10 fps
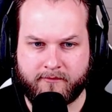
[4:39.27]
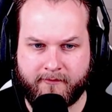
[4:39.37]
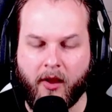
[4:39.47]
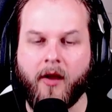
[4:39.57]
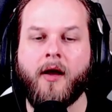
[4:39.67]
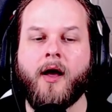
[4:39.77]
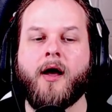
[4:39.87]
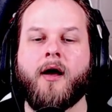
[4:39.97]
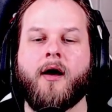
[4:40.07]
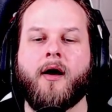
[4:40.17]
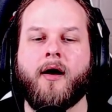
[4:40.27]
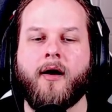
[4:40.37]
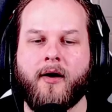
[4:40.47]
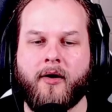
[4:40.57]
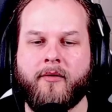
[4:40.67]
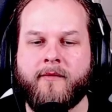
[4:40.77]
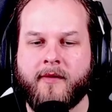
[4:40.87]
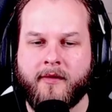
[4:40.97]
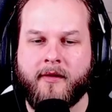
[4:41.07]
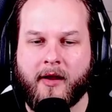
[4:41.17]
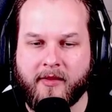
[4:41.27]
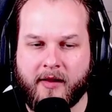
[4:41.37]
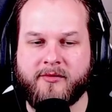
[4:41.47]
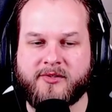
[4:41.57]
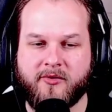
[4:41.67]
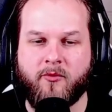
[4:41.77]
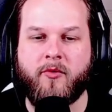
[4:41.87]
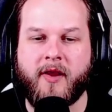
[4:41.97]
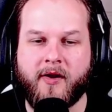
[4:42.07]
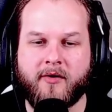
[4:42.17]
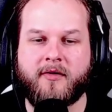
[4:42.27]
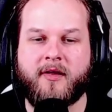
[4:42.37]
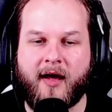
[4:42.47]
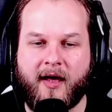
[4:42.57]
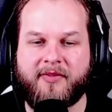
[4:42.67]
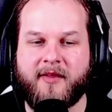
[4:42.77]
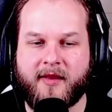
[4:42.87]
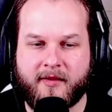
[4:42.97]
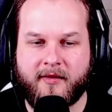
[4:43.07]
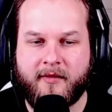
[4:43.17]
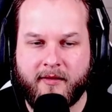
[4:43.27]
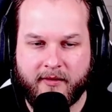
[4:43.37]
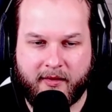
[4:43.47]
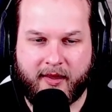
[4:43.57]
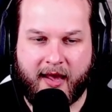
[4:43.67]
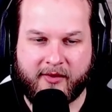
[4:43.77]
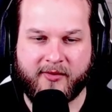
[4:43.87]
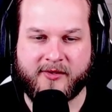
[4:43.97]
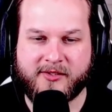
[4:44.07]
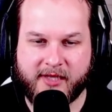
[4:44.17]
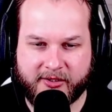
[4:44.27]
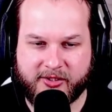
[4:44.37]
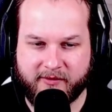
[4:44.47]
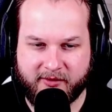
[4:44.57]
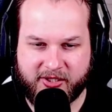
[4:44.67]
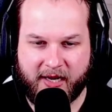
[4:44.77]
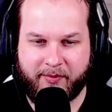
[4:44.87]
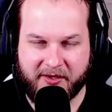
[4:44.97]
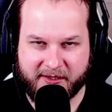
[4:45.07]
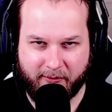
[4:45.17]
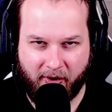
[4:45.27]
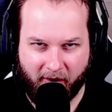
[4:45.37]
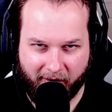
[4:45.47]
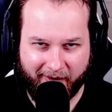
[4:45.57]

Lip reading: Oh! I thought it was the weird gothic Catholic section of the Japanese mall.